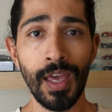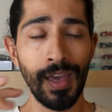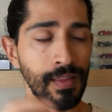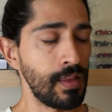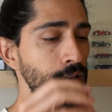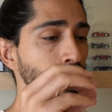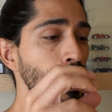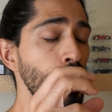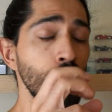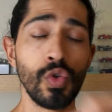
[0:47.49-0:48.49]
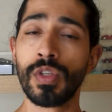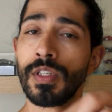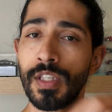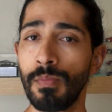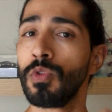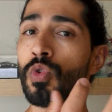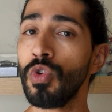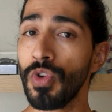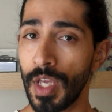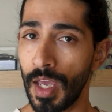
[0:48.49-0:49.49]
and then uses them to
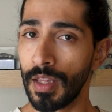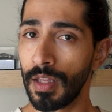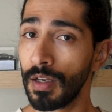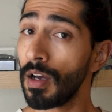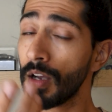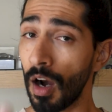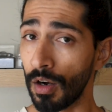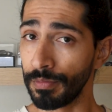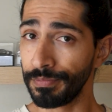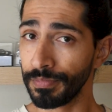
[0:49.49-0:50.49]
create a car.